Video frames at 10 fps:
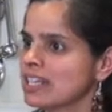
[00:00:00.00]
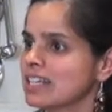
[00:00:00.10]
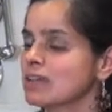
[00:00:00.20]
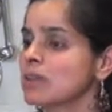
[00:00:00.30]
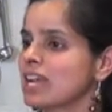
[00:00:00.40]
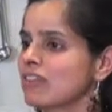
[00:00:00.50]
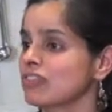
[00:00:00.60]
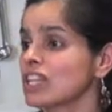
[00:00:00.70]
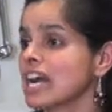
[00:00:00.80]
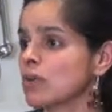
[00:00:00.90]
and then we add
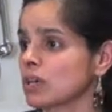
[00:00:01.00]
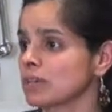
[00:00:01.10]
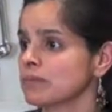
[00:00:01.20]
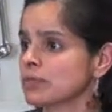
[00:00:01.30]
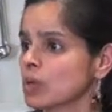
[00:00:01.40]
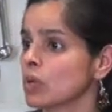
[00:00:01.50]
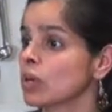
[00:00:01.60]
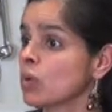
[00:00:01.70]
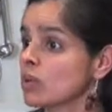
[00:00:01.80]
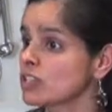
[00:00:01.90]
flour or
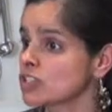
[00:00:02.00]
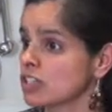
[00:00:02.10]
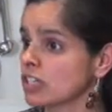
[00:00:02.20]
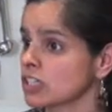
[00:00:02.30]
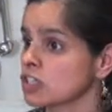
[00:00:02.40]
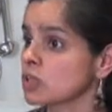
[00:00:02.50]
cornstarch